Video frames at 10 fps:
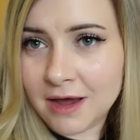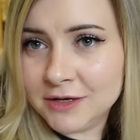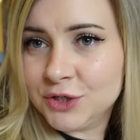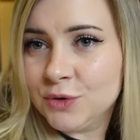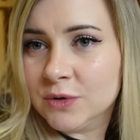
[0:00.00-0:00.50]
a
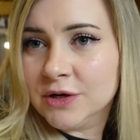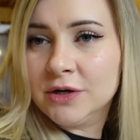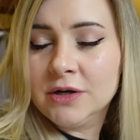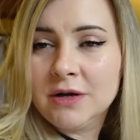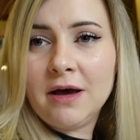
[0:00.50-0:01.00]
tour
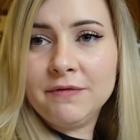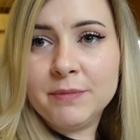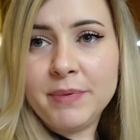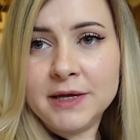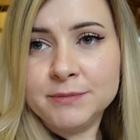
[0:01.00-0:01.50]
of the
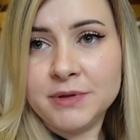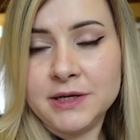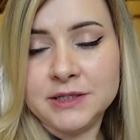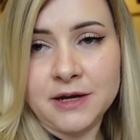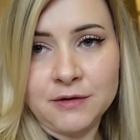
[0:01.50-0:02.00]
best
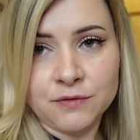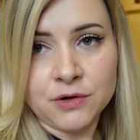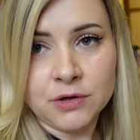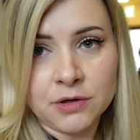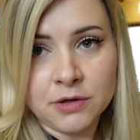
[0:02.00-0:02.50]
place
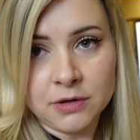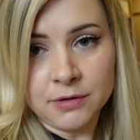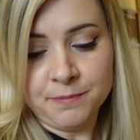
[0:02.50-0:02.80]
ever?